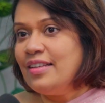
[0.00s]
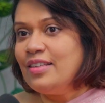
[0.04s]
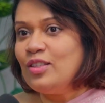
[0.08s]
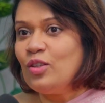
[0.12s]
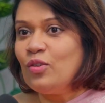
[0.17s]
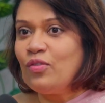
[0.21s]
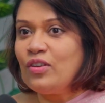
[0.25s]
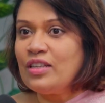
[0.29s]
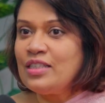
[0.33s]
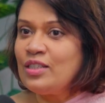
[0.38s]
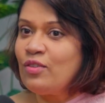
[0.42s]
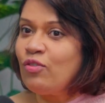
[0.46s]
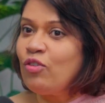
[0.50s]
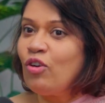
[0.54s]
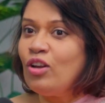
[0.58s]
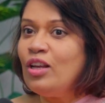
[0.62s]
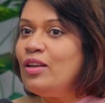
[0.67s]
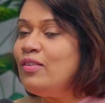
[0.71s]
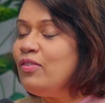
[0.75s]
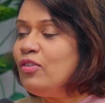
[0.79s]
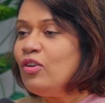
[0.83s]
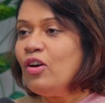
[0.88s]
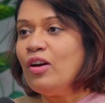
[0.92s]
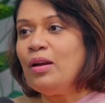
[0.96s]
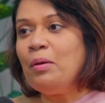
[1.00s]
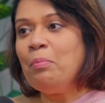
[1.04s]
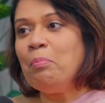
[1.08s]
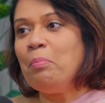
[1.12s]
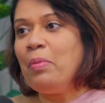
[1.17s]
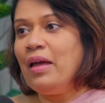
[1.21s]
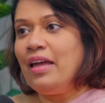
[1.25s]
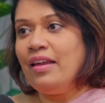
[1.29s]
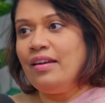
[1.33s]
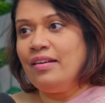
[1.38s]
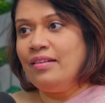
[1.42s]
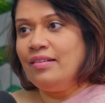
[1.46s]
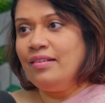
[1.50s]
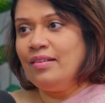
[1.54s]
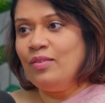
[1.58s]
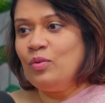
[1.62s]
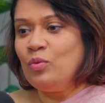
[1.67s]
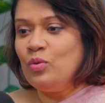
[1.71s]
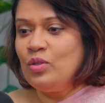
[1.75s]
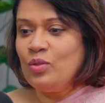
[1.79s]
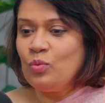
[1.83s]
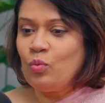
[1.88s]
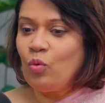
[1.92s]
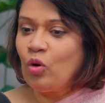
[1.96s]
So, first of all, if you are a parent
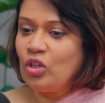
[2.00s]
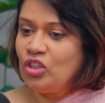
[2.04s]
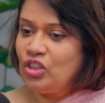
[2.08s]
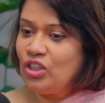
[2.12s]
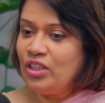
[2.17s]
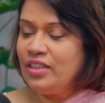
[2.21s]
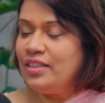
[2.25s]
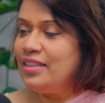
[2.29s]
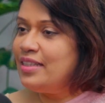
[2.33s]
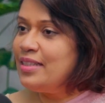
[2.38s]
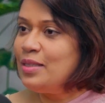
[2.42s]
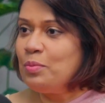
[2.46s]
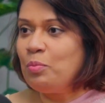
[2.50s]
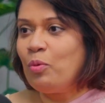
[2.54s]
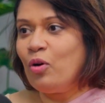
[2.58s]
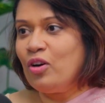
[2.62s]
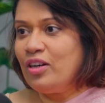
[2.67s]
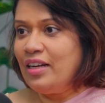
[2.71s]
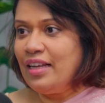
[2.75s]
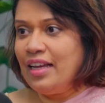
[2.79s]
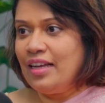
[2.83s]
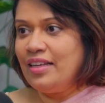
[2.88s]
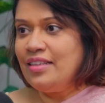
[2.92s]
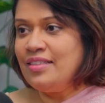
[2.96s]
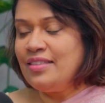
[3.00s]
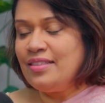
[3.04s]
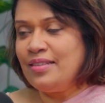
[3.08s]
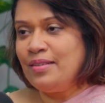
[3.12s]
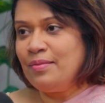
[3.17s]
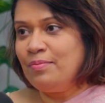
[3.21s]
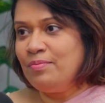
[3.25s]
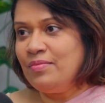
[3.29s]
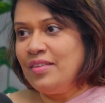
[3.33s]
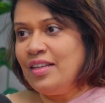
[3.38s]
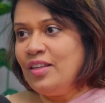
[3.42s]
who's watching this podcast,